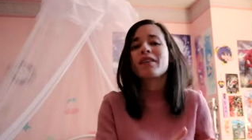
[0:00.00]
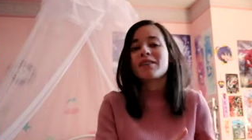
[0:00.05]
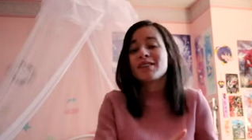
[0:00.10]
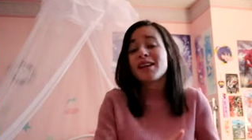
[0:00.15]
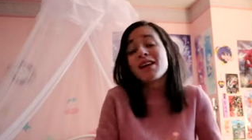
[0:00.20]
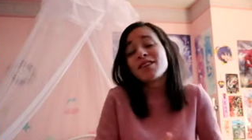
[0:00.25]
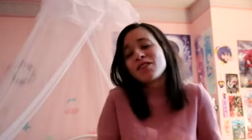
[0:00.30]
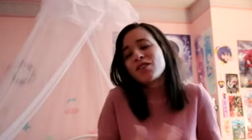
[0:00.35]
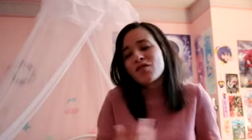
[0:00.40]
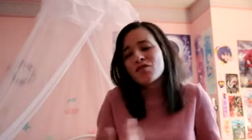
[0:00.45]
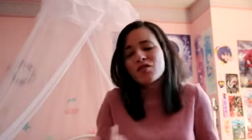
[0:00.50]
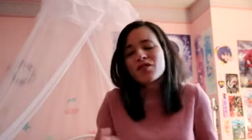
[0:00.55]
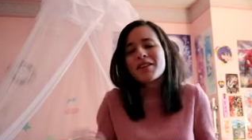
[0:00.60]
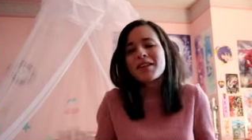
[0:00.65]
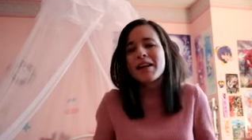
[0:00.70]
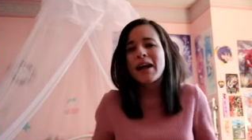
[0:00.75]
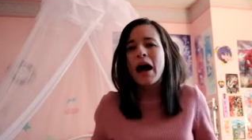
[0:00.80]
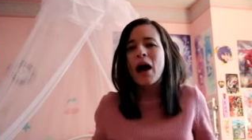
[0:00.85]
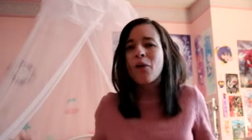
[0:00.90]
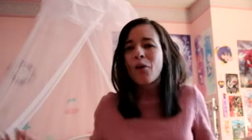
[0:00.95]
because that's
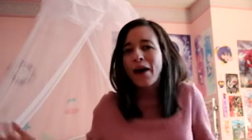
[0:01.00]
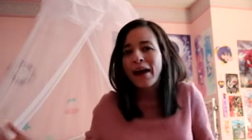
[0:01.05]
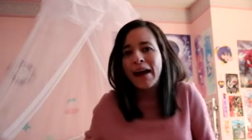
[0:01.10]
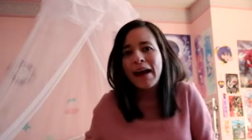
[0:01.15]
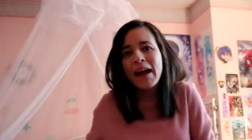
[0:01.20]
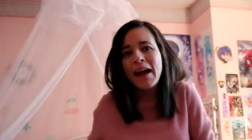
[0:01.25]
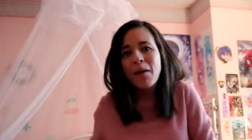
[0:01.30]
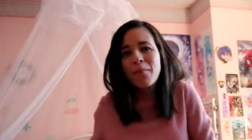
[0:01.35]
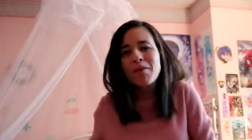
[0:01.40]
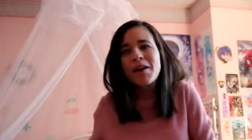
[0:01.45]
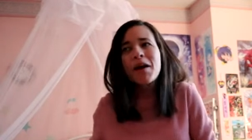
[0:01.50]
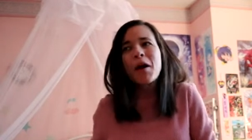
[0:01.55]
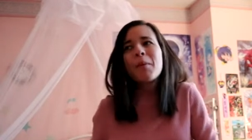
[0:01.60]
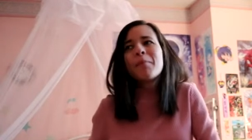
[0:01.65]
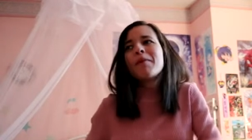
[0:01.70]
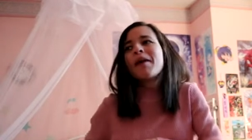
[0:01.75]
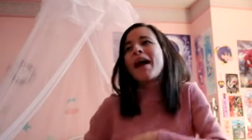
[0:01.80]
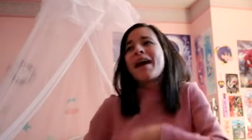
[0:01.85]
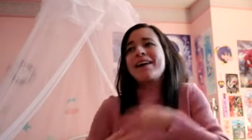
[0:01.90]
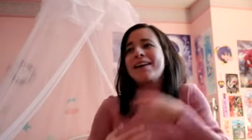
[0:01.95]
usually how I am,
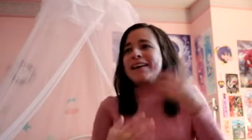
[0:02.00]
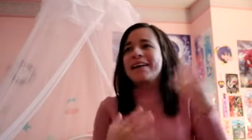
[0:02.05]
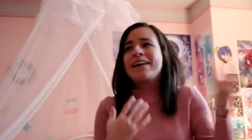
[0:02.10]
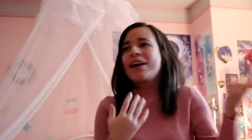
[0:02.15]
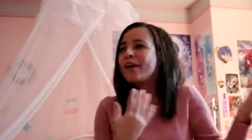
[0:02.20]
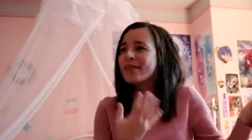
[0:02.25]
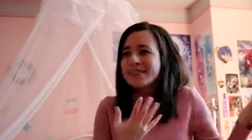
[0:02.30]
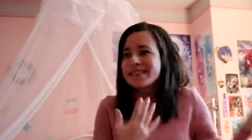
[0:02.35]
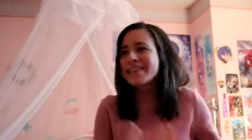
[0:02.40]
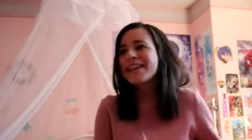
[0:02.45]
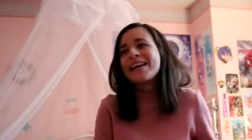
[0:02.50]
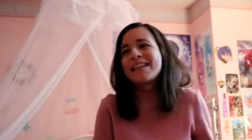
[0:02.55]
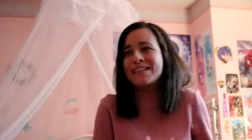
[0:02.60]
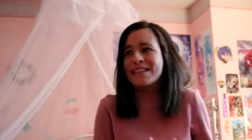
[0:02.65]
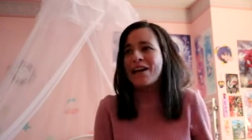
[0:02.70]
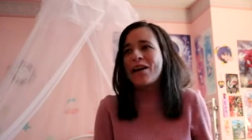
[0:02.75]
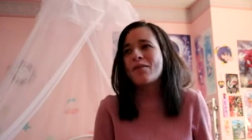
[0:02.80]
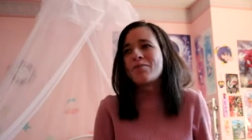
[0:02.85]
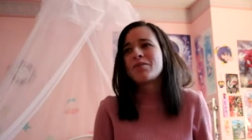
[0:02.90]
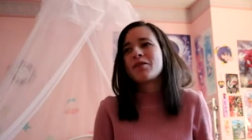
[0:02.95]
but I couldn't go see it
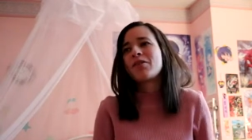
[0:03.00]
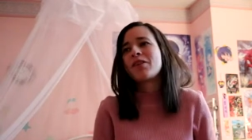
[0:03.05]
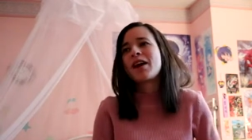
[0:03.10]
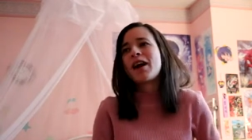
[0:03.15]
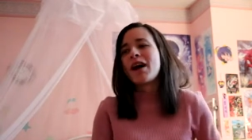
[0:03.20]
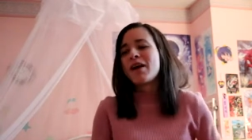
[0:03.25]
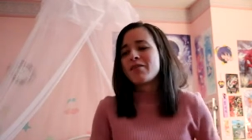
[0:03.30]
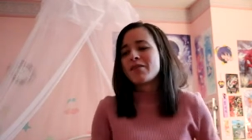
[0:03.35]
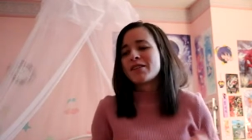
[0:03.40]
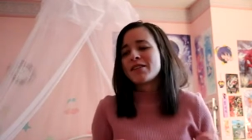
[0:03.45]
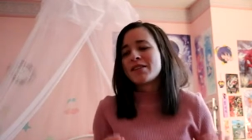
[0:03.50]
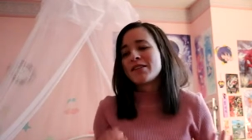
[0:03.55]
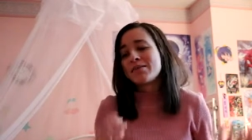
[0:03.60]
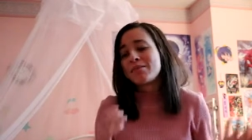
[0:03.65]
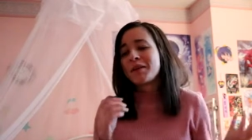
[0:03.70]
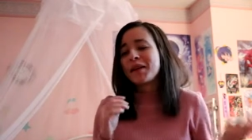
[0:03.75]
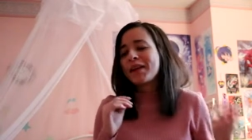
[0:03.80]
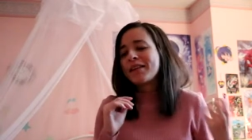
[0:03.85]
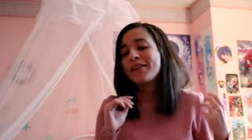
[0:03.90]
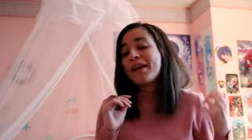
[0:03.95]
dubbed, or I was just
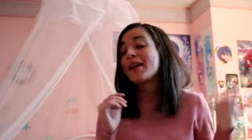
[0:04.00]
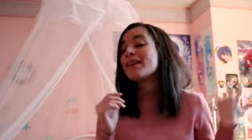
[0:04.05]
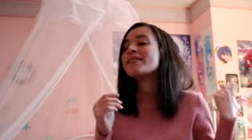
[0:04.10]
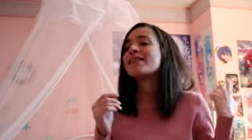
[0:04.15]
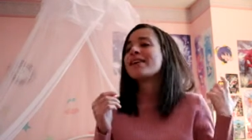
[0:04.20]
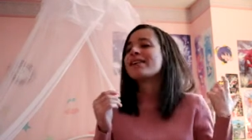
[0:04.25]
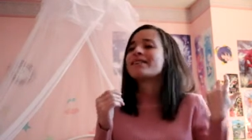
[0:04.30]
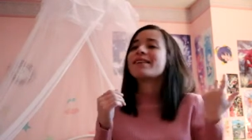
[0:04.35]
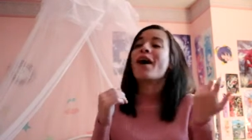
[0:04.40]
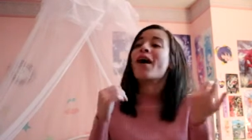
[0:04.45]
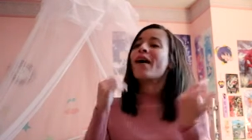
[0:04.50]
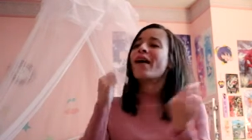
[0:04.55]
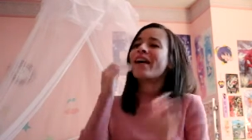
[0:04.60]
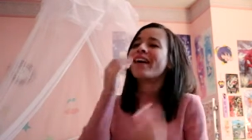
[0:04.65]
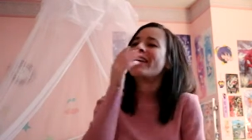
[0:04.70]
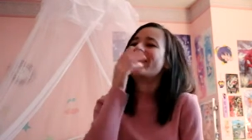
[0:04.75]
being lazy, sorry.